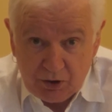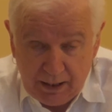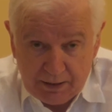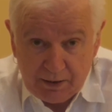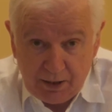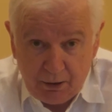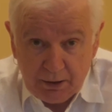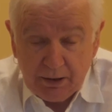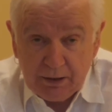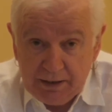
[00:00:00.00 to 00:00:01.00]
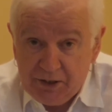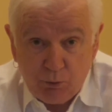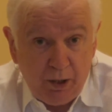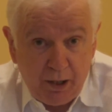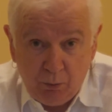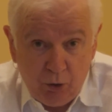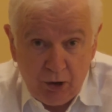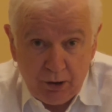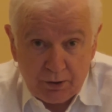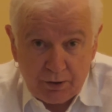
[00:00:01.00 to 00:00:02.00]
necessary, at least when I
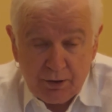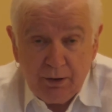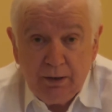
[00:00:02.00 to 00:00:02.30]
worked